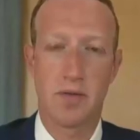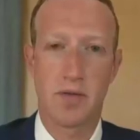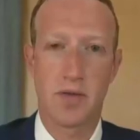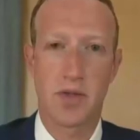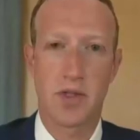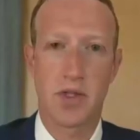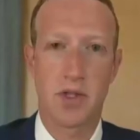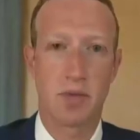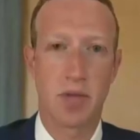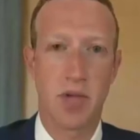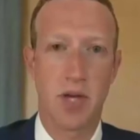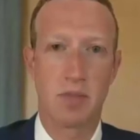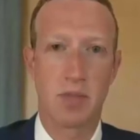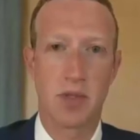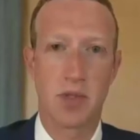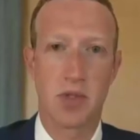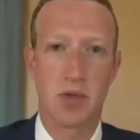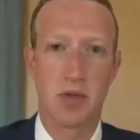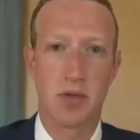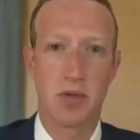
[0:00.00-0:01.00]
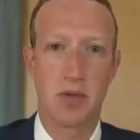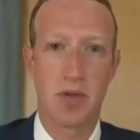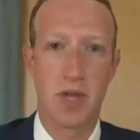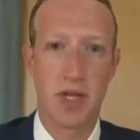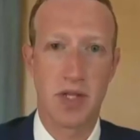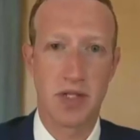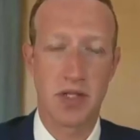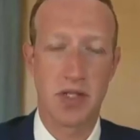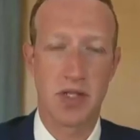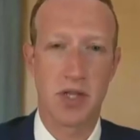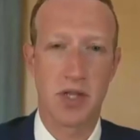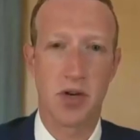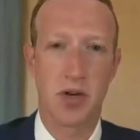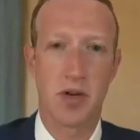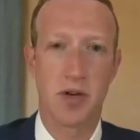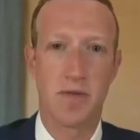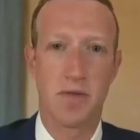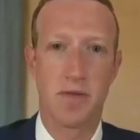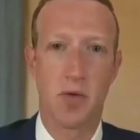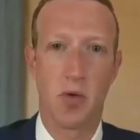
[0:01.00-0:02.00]
sometimes
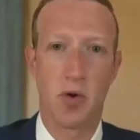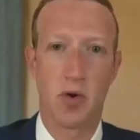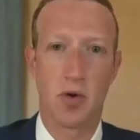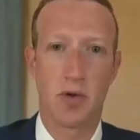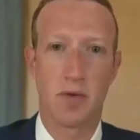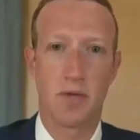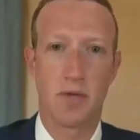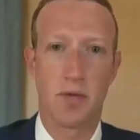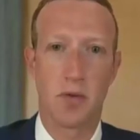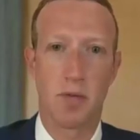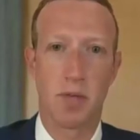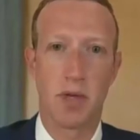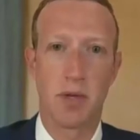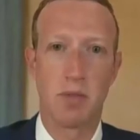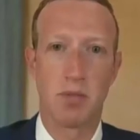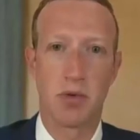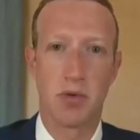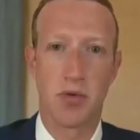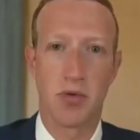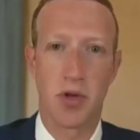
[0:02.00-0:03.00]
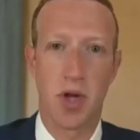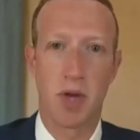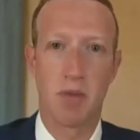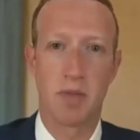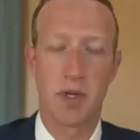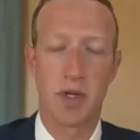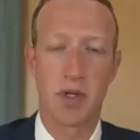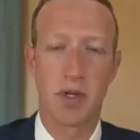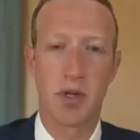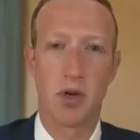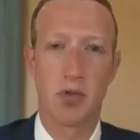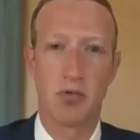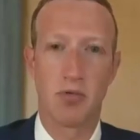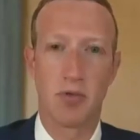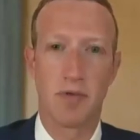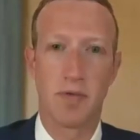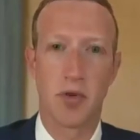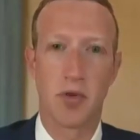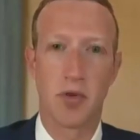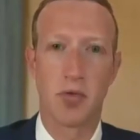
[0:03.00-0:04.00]
necessary for people at the company to go
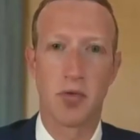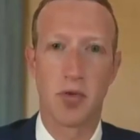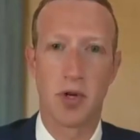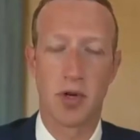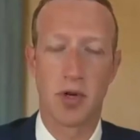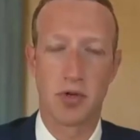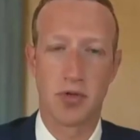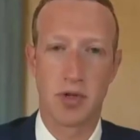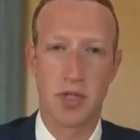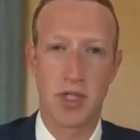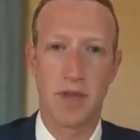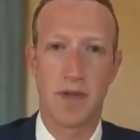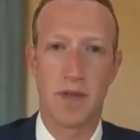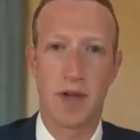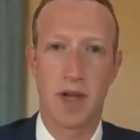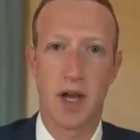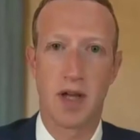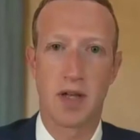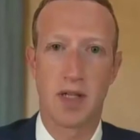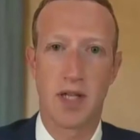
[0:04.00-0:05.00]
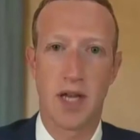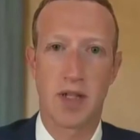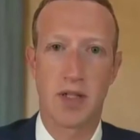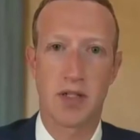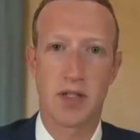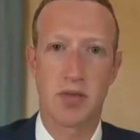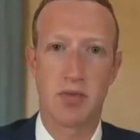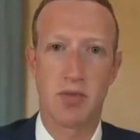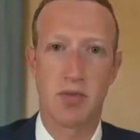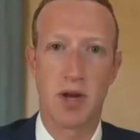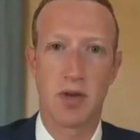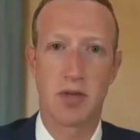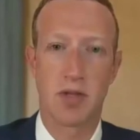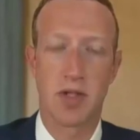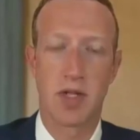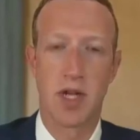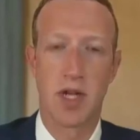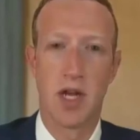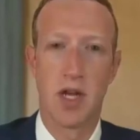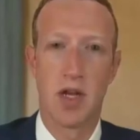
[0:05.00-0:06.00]
review and understand the context
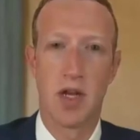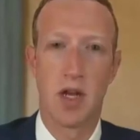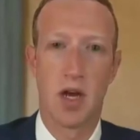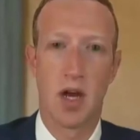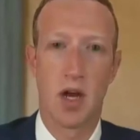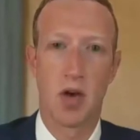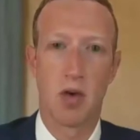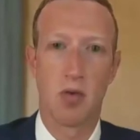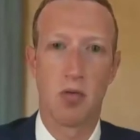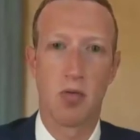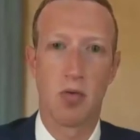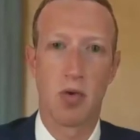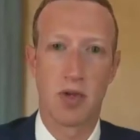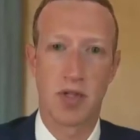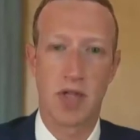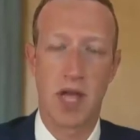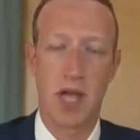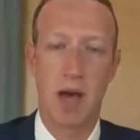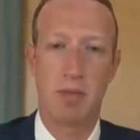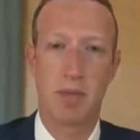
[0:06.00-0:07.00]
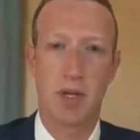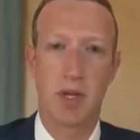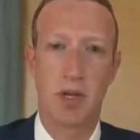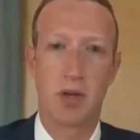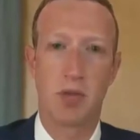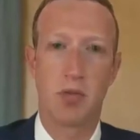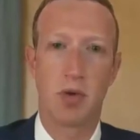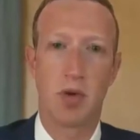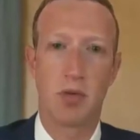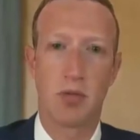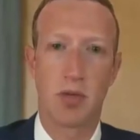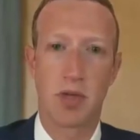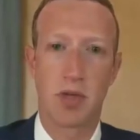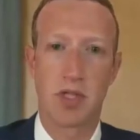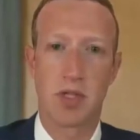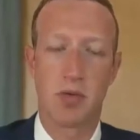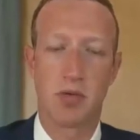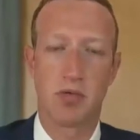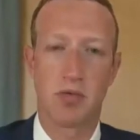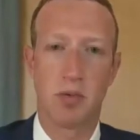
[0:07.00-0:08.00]
around what is happening when
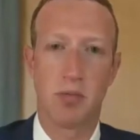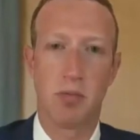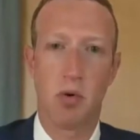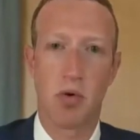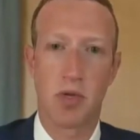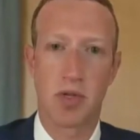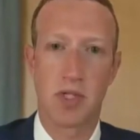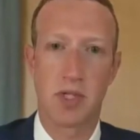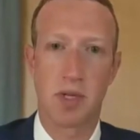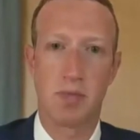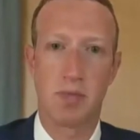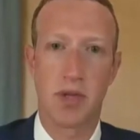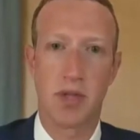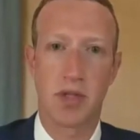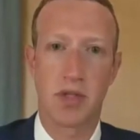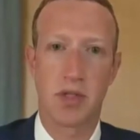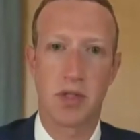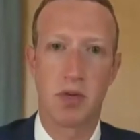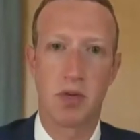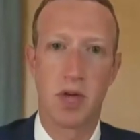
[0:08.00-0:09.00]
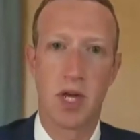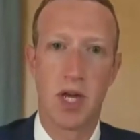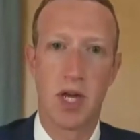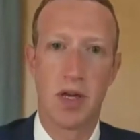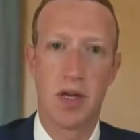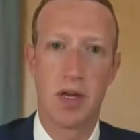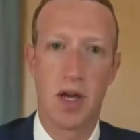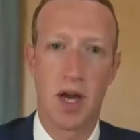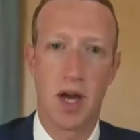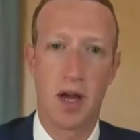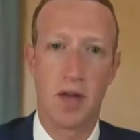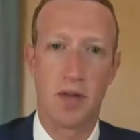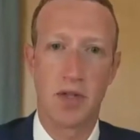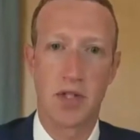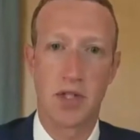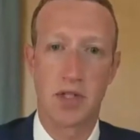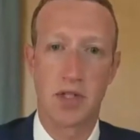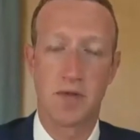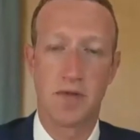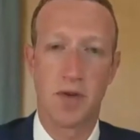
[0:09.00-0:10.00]
someone reports something. So
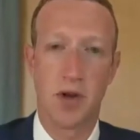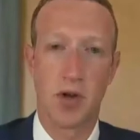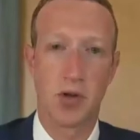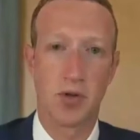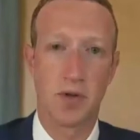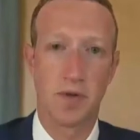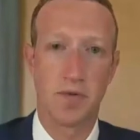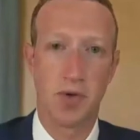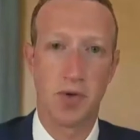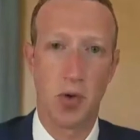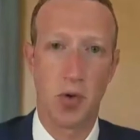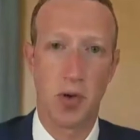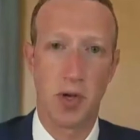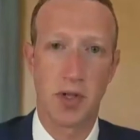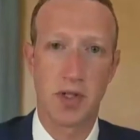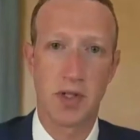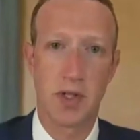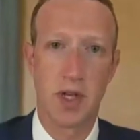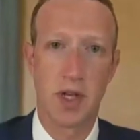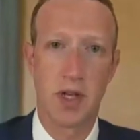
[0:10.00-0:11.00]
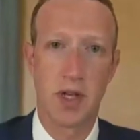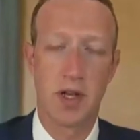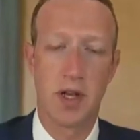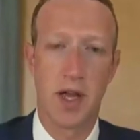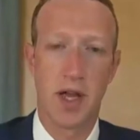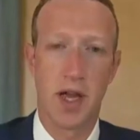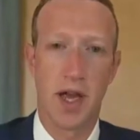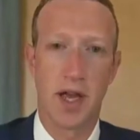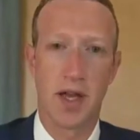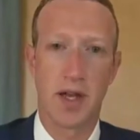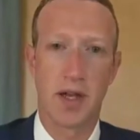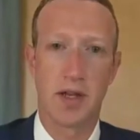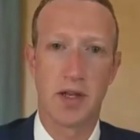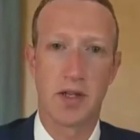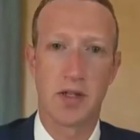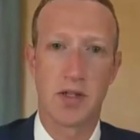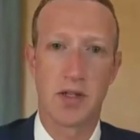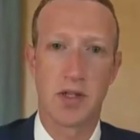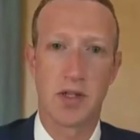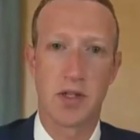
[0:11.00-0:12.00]
this is fairly frequent and
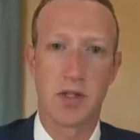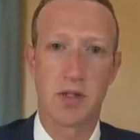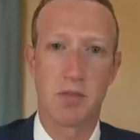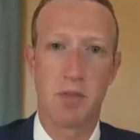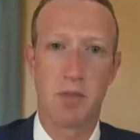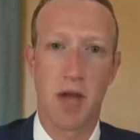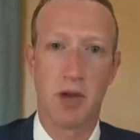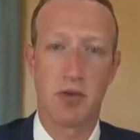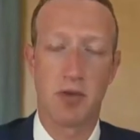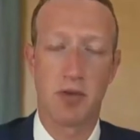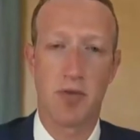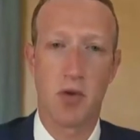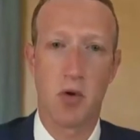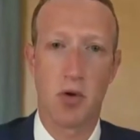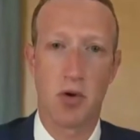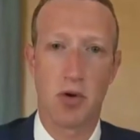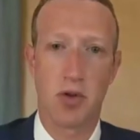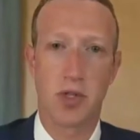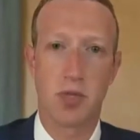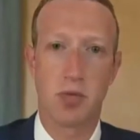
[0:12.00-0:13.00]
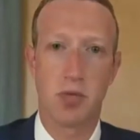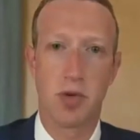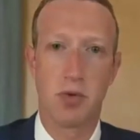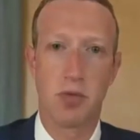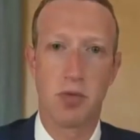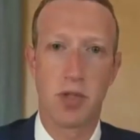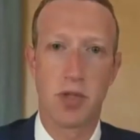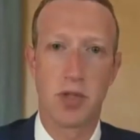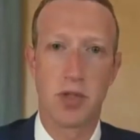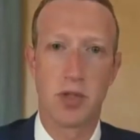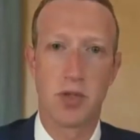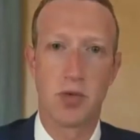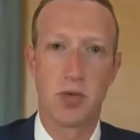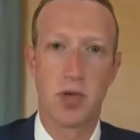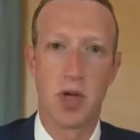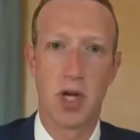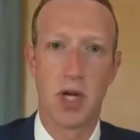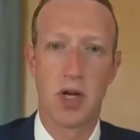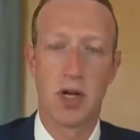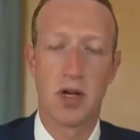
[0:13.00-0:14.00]
is a matter of course. We
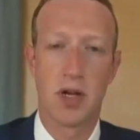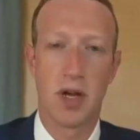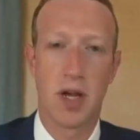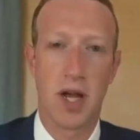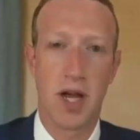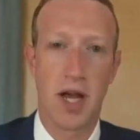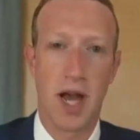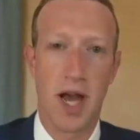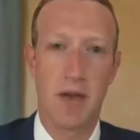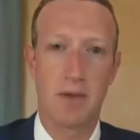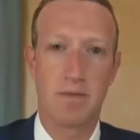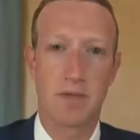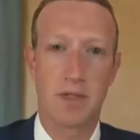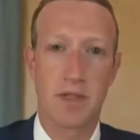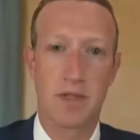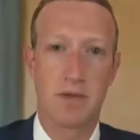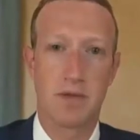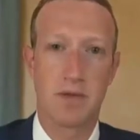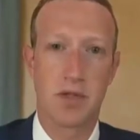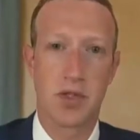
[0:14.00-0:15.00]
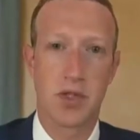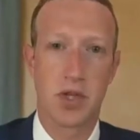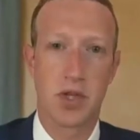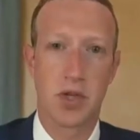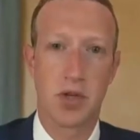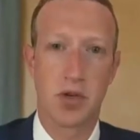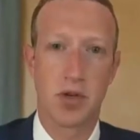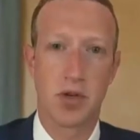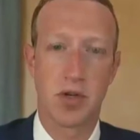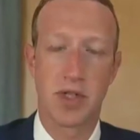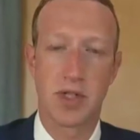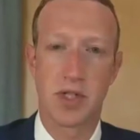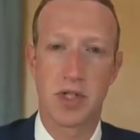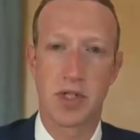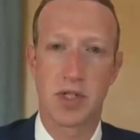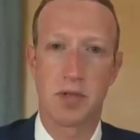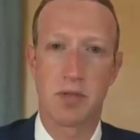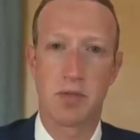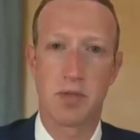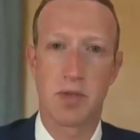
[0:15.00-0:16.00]
do have security
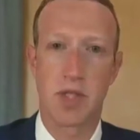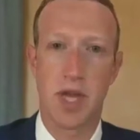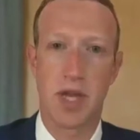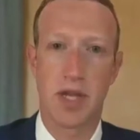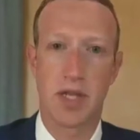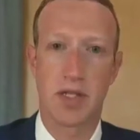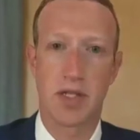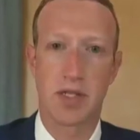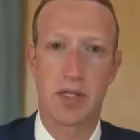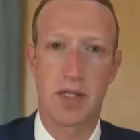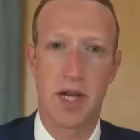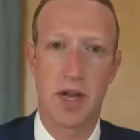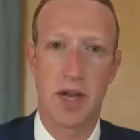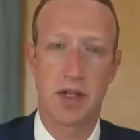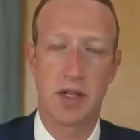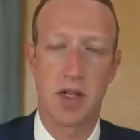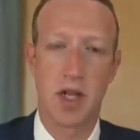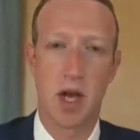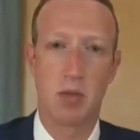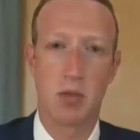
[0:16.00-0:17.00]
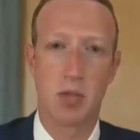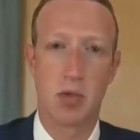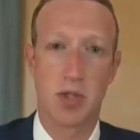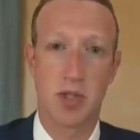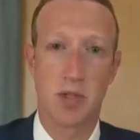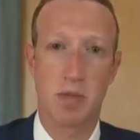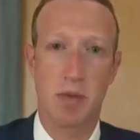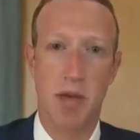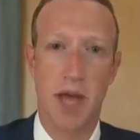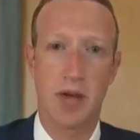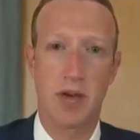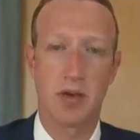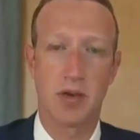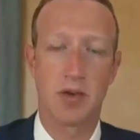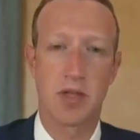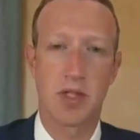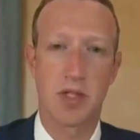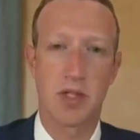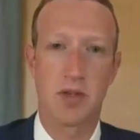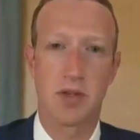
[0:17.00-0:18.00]
systems that can detect anomalous
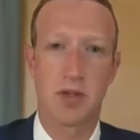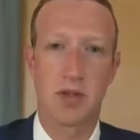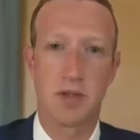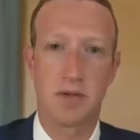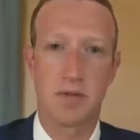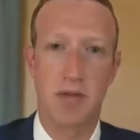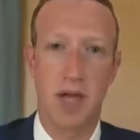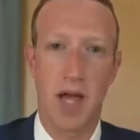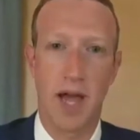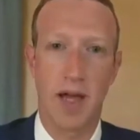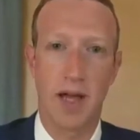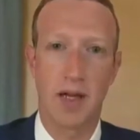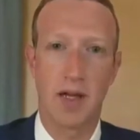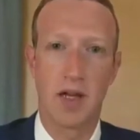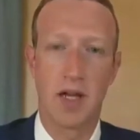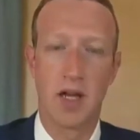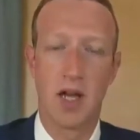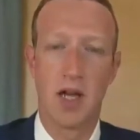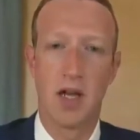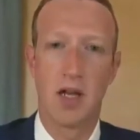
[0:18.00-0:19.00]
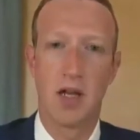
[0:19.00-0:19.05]
patterns to flag.